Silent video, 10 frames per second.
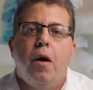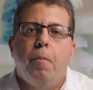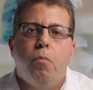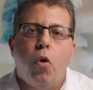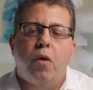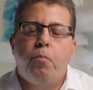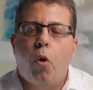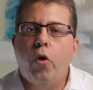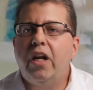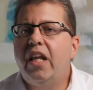more
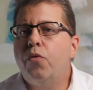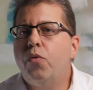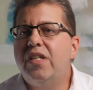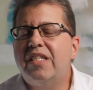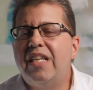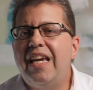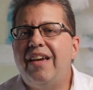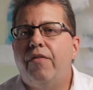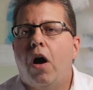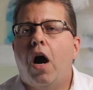importantly, receive
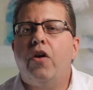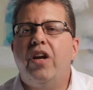our